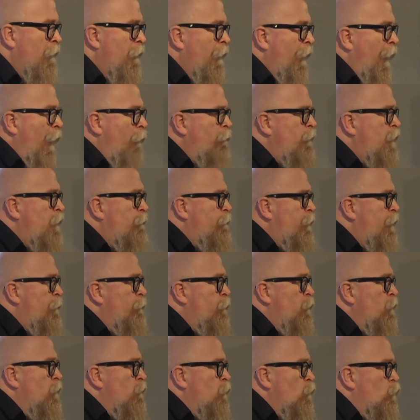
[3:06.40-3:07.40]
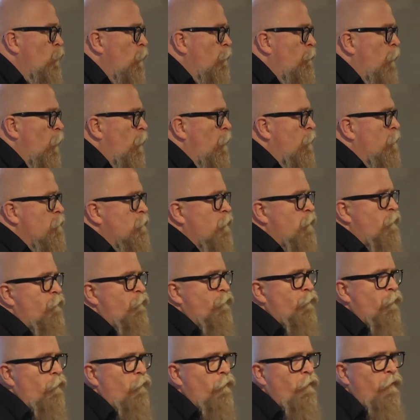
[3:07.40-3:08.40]
how many people in the room are
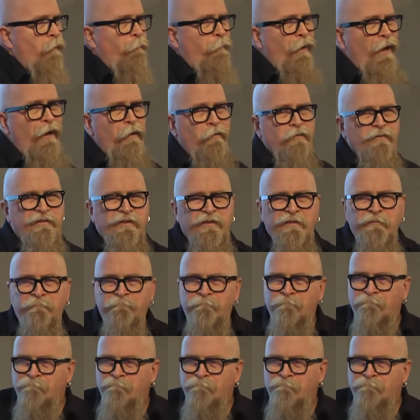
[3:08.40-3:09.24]
concerned about